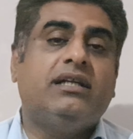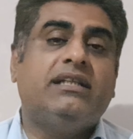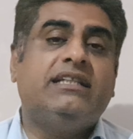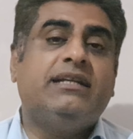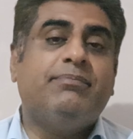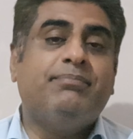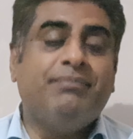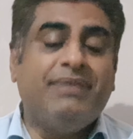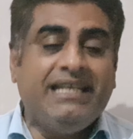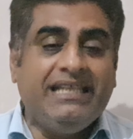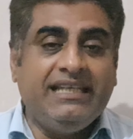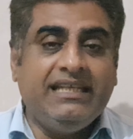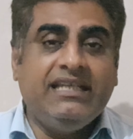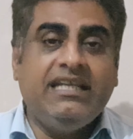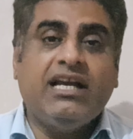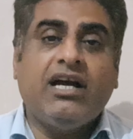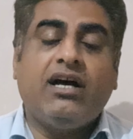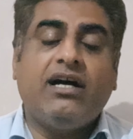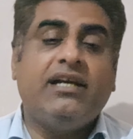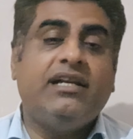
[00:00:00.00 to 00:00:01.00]
The
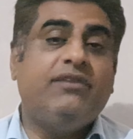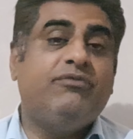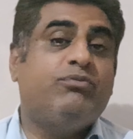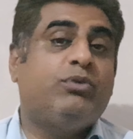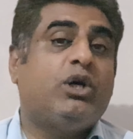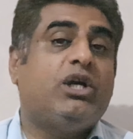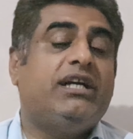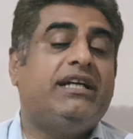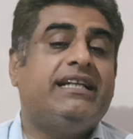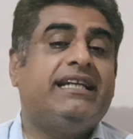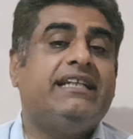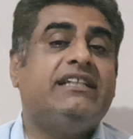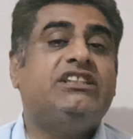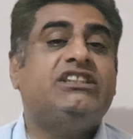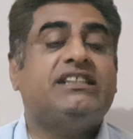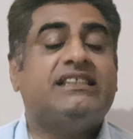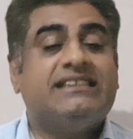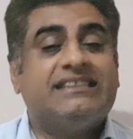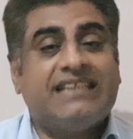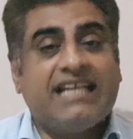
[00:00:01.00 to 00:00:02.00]
media and
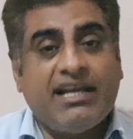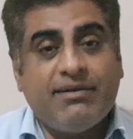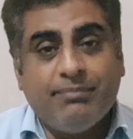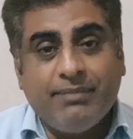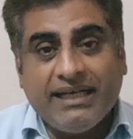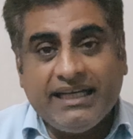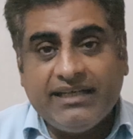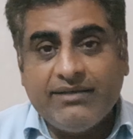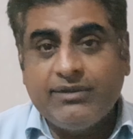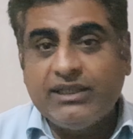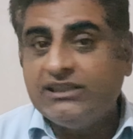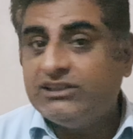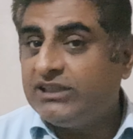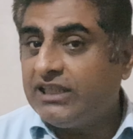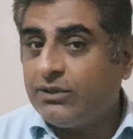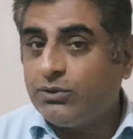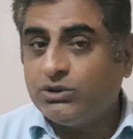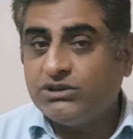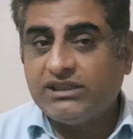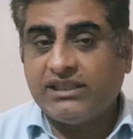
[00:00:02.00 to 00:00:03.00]
politicians have made
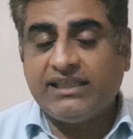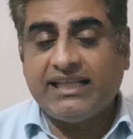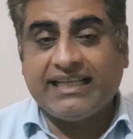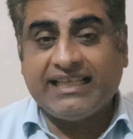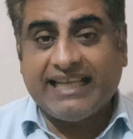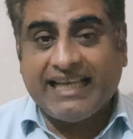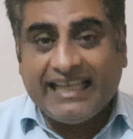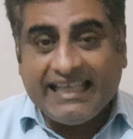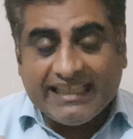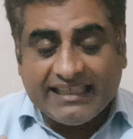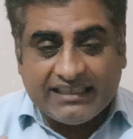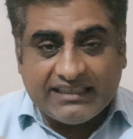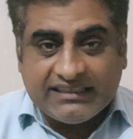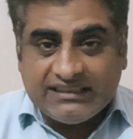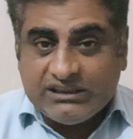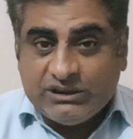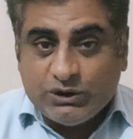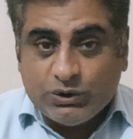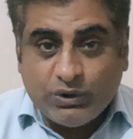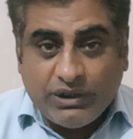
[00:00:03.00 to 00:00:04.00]
this sound like a
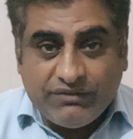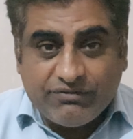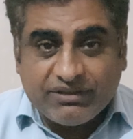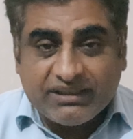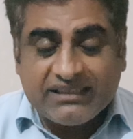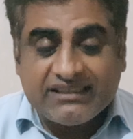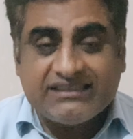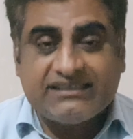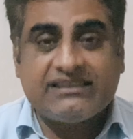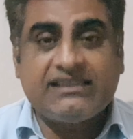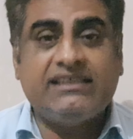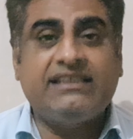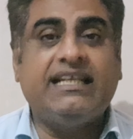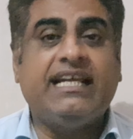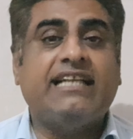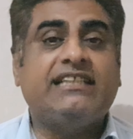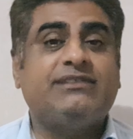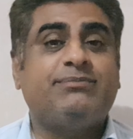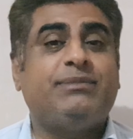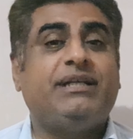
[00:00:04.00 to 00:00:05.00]
universal
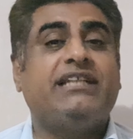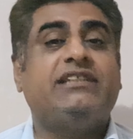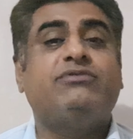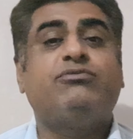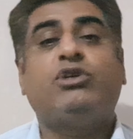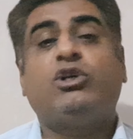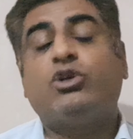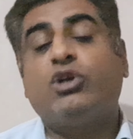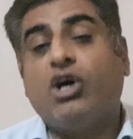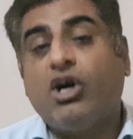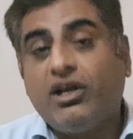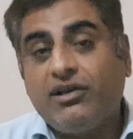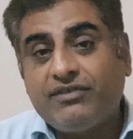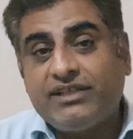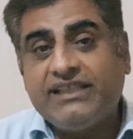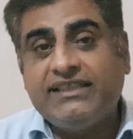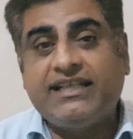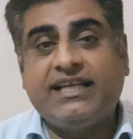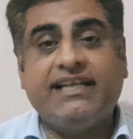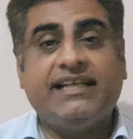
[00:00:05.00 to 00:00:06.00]
tax break for
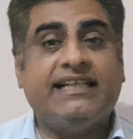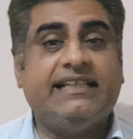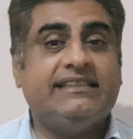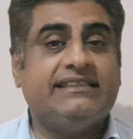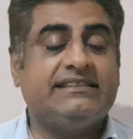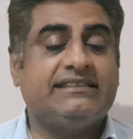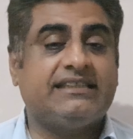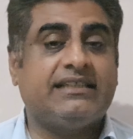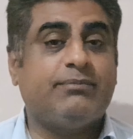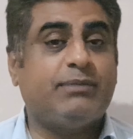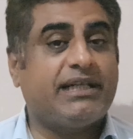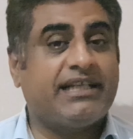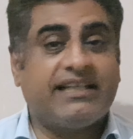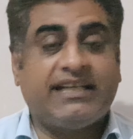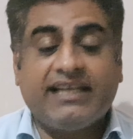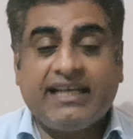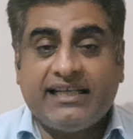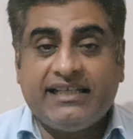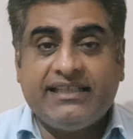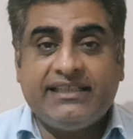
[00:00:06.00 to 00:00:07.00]
all retirees, but
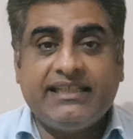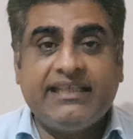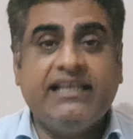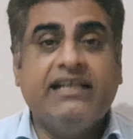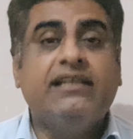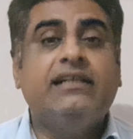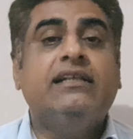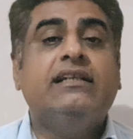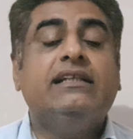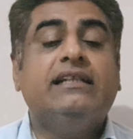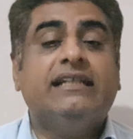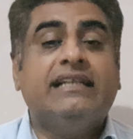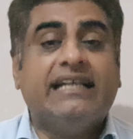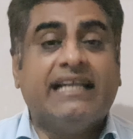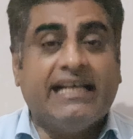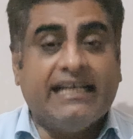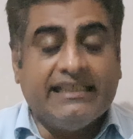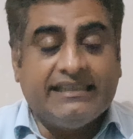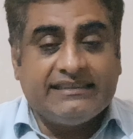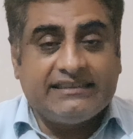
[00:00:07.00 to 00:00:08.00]
in reality,
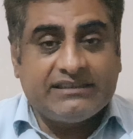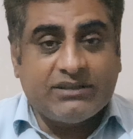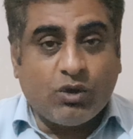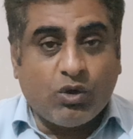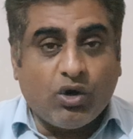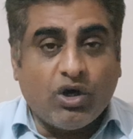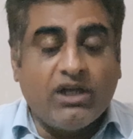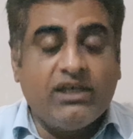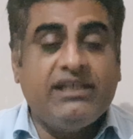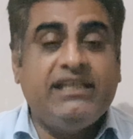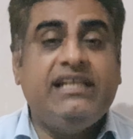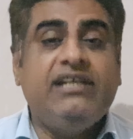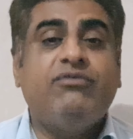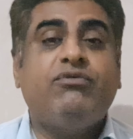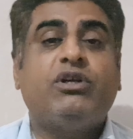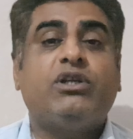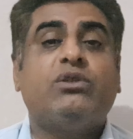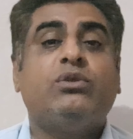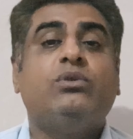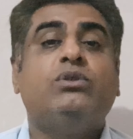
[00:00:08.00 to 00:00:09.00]
it's
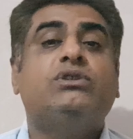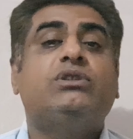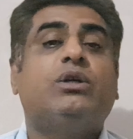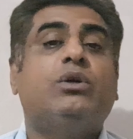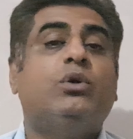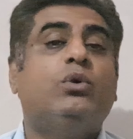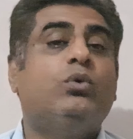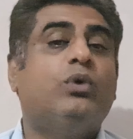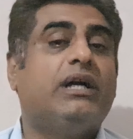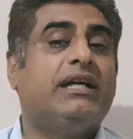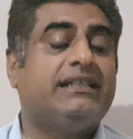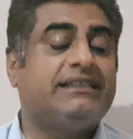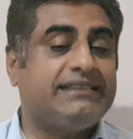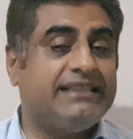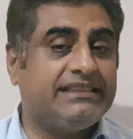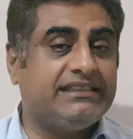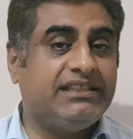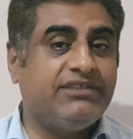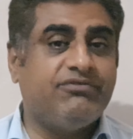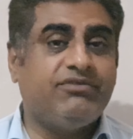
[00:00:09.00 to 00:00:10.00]
only for those who are
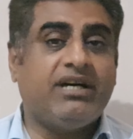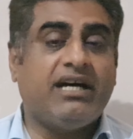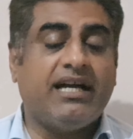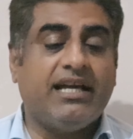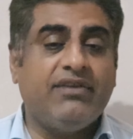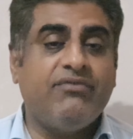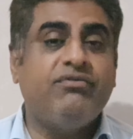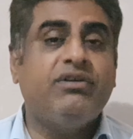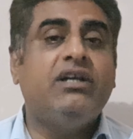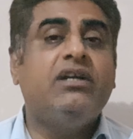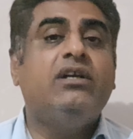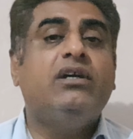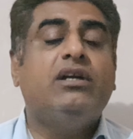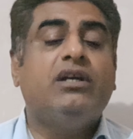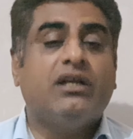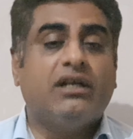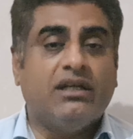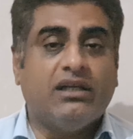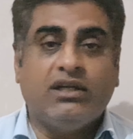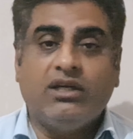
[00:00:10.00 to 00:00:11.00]
65
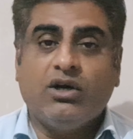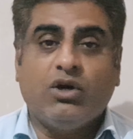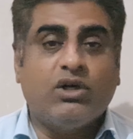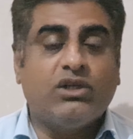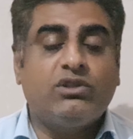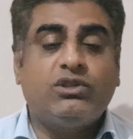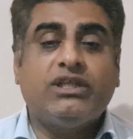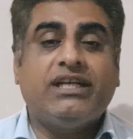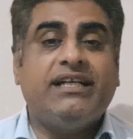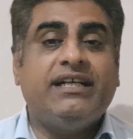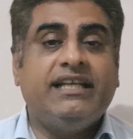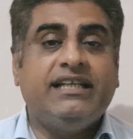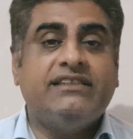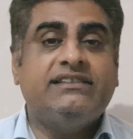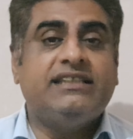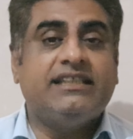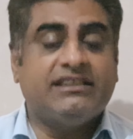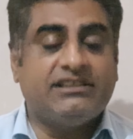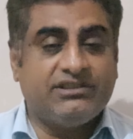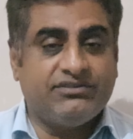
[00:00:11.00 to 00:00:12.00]
or
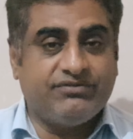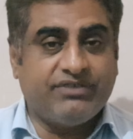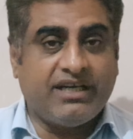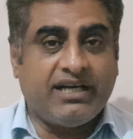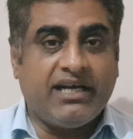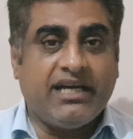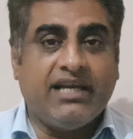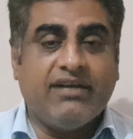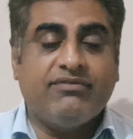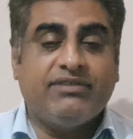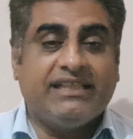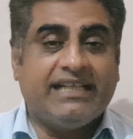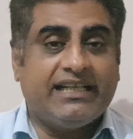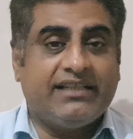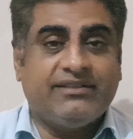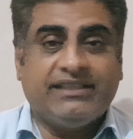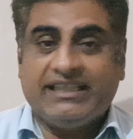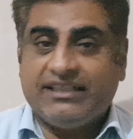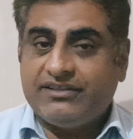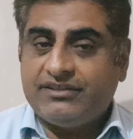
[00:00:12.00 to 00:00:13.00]
turning 65
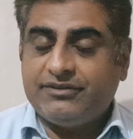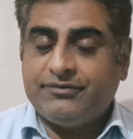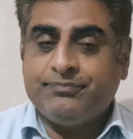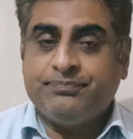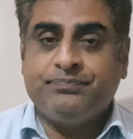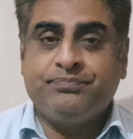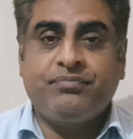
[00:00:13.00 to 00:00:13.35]
that year.